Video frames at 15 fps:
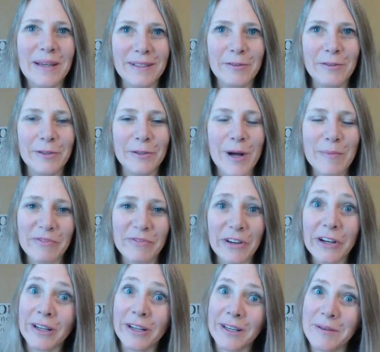grew up
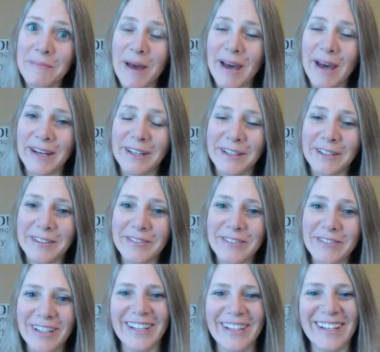very competitive
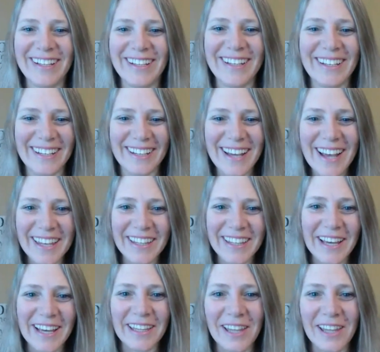
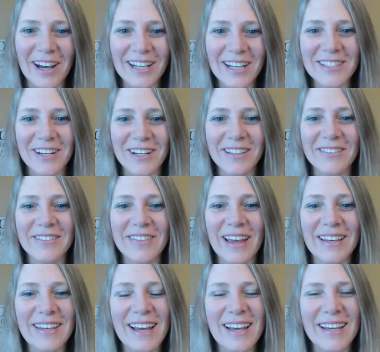and lost all of
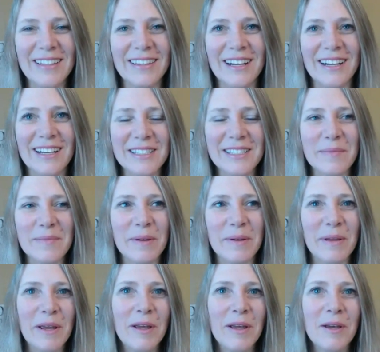that, not lost it, but
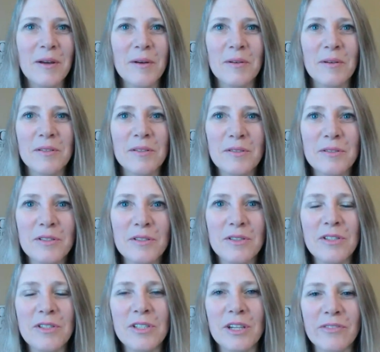
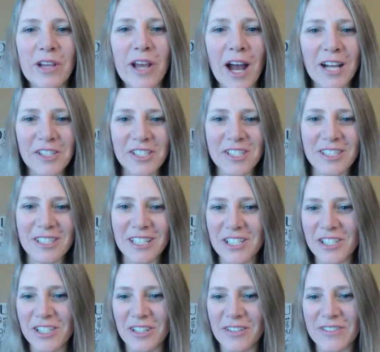consciously
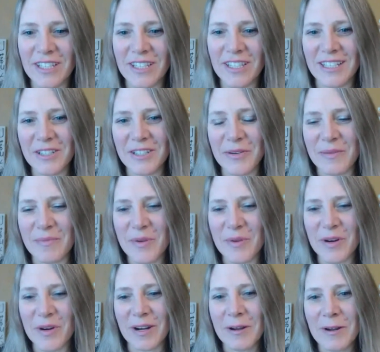shifted into a
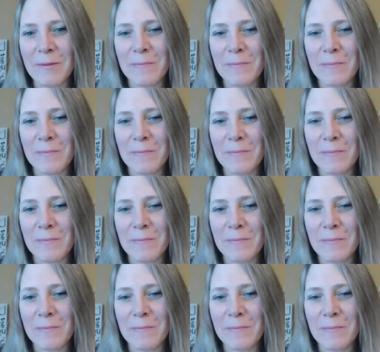more